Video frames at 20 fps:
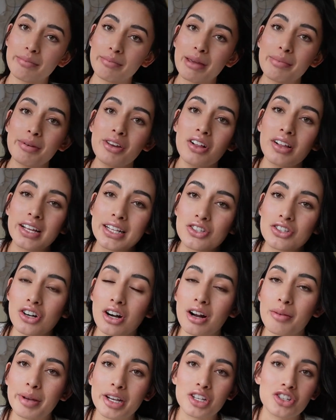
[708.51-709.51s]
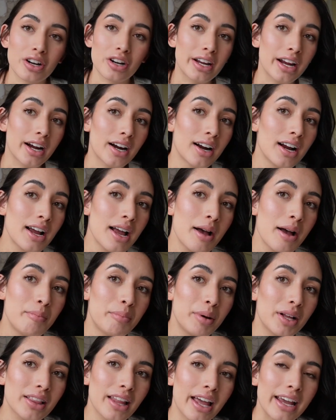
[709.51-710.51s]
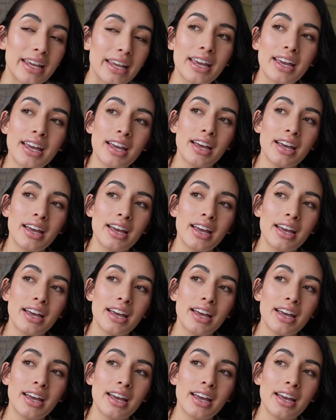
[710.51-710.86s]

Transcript: maybe I'll insert a picture here, but like